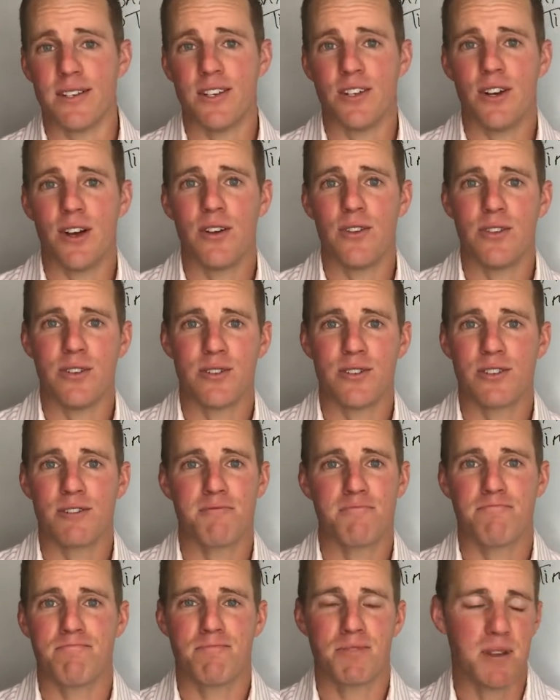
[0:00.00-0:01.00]
There's
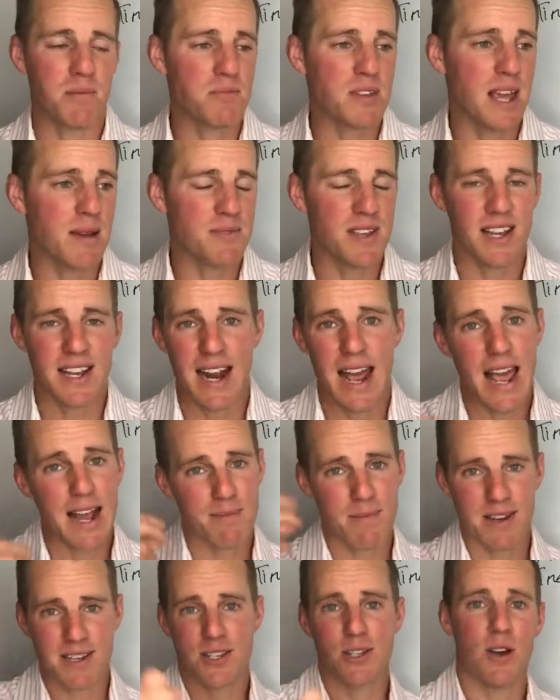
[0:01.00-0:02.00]
sometimes I can hack
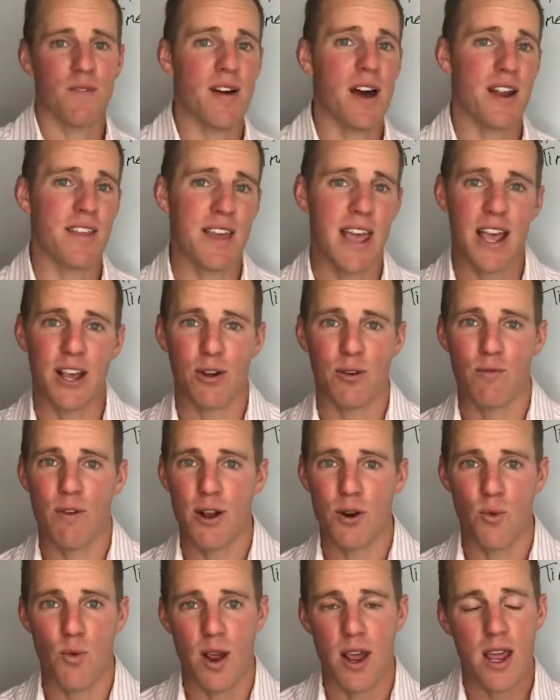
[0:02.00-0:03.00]
myself out of the anger
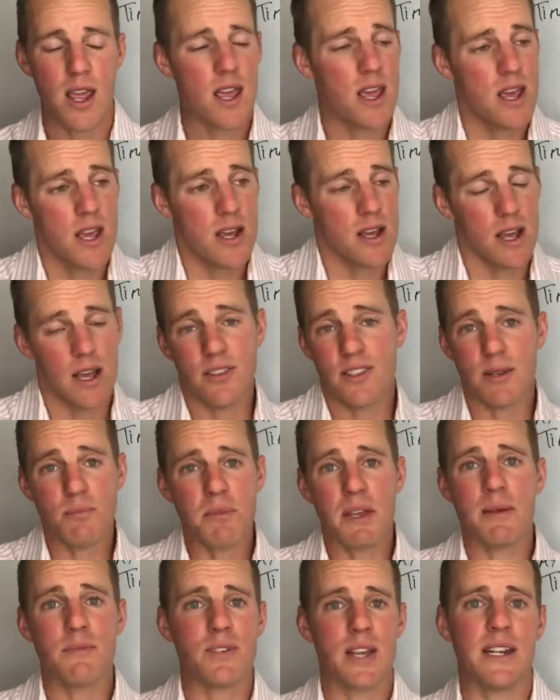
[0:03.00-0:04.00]
right away, and
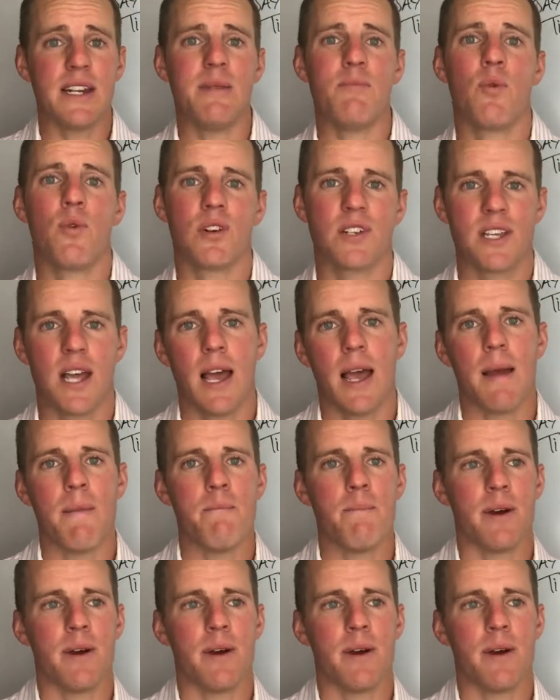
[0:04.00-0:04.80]
sometimes I need more time.